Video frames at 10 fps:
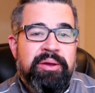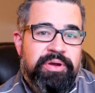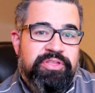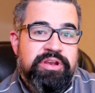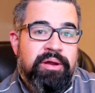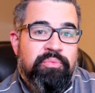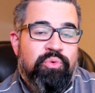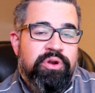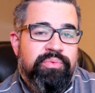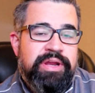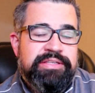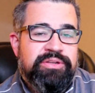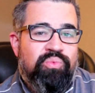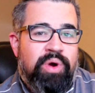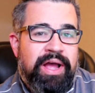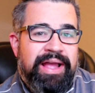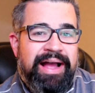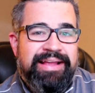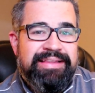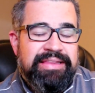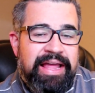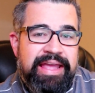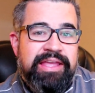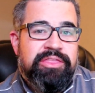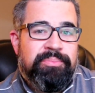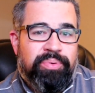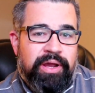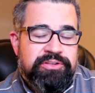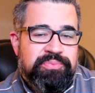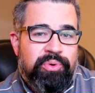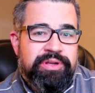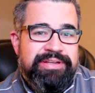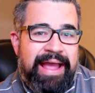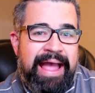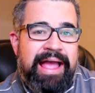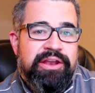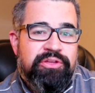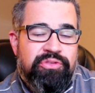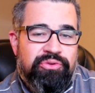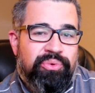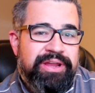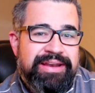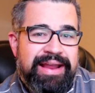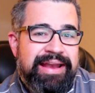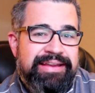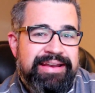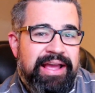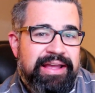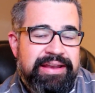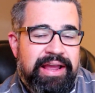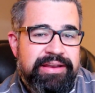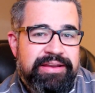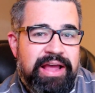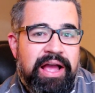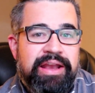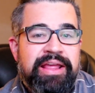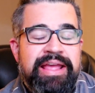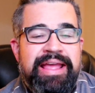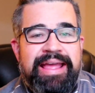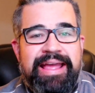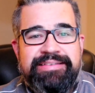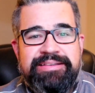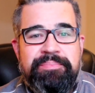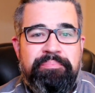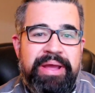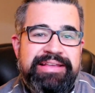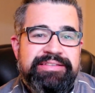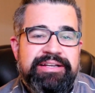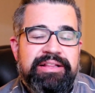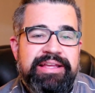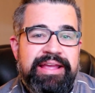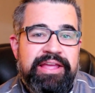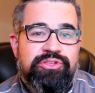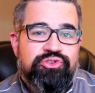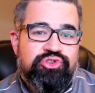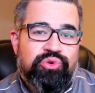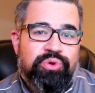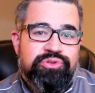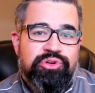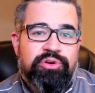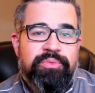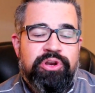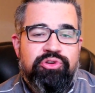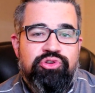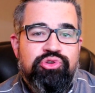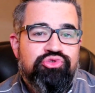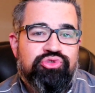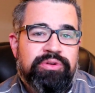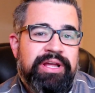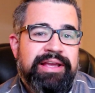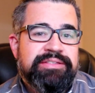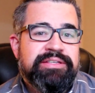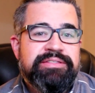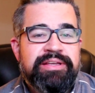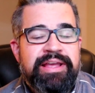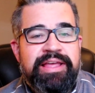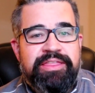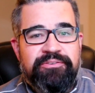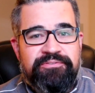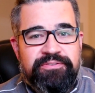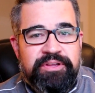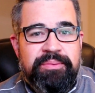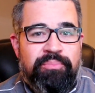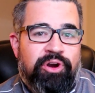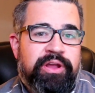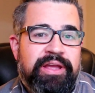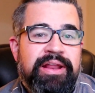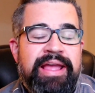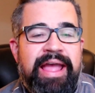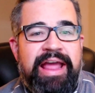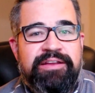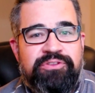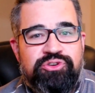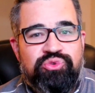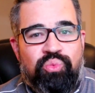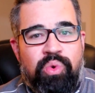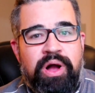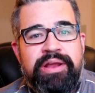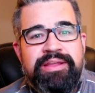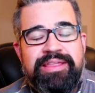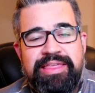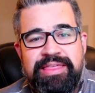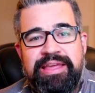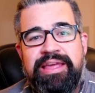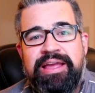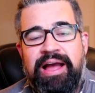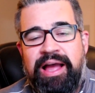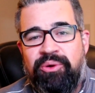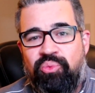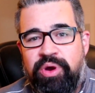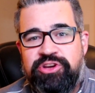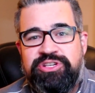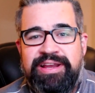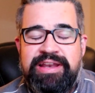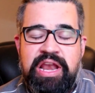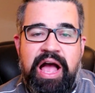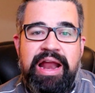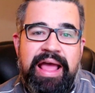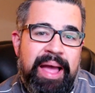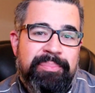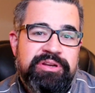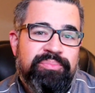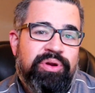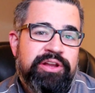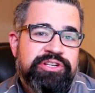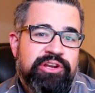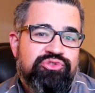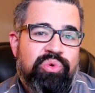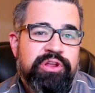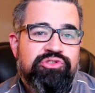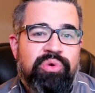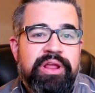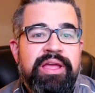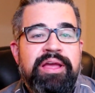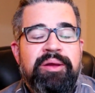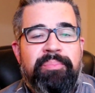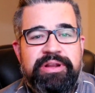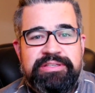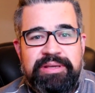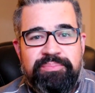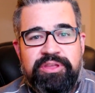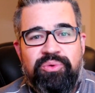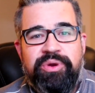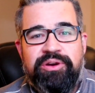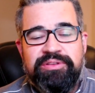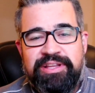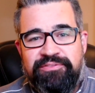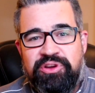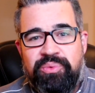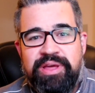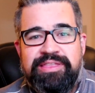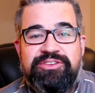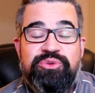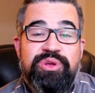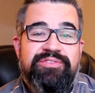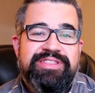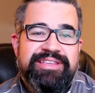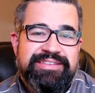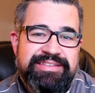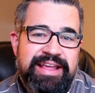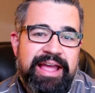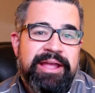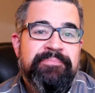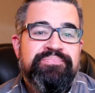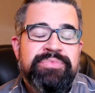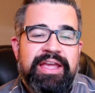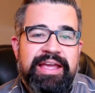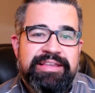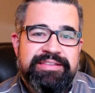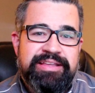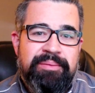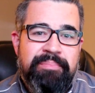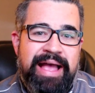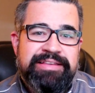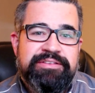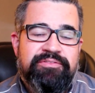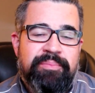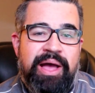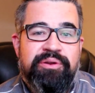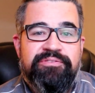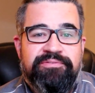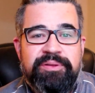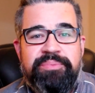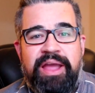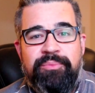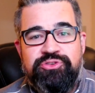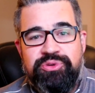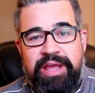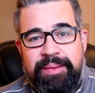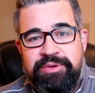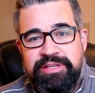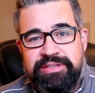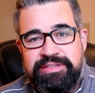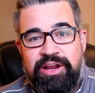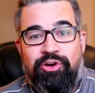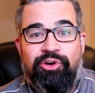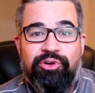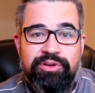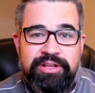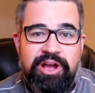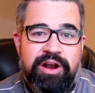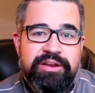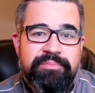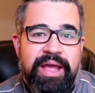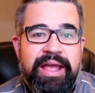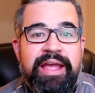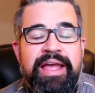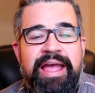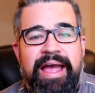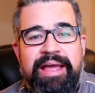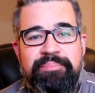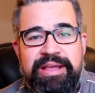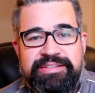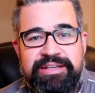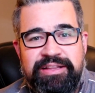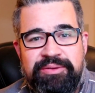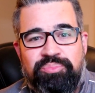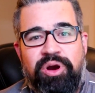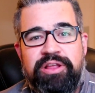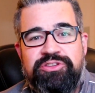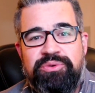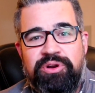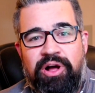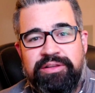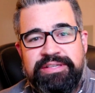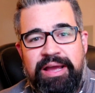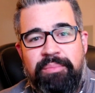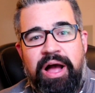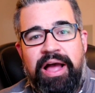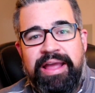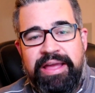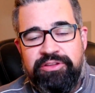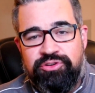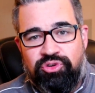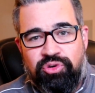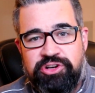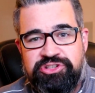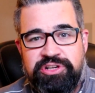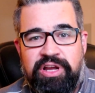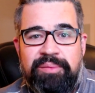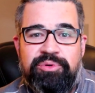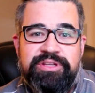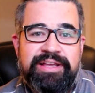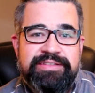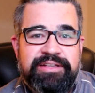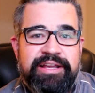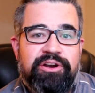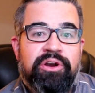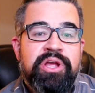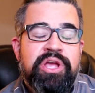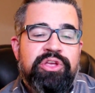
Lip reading: But the number one reason why I like the price point at $399.99 is it basically, in the short term, neutralizes the flip market. And if there's one thing I wish had not happened in Project 2020, but it's something we are living with to even this day, is the massive amount of flip gamers who came into the set early on in May and basically brought it to an all-time high and then crushed it a couple days later.